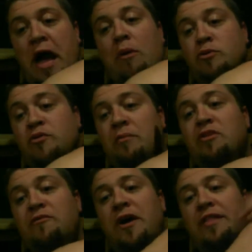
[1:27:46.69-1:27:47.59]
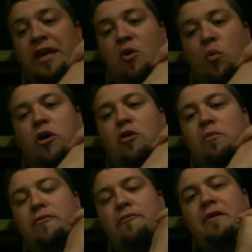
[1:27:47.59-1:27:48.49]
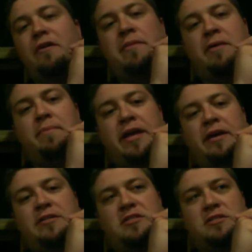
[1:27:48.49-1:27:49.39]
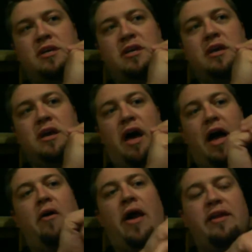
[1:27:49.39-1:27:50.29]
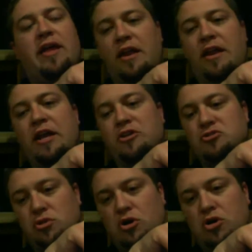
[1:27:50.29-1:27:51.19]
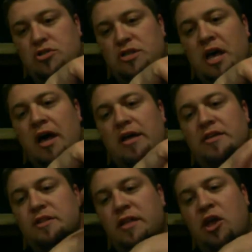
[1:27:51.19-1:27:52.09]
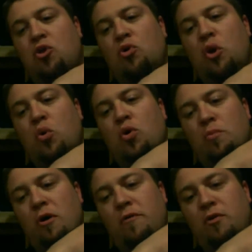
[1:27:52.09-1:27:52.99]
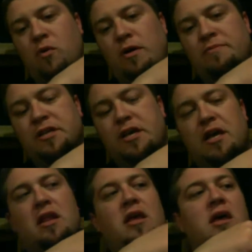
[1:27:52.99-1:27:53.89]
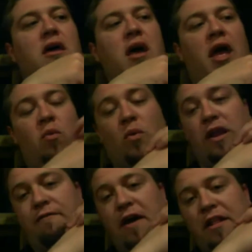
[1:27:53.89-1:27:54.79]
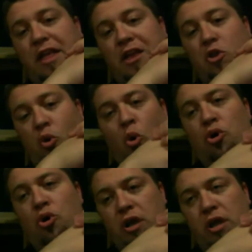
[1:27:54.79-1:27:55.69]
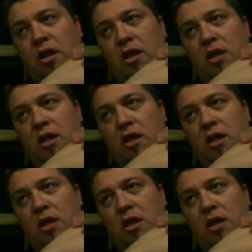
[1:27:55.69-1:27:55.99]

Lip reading: was able to finally get a wearable Fitbit because I had to get an extra large size, and they could only order them off their website. And when I finally could order it,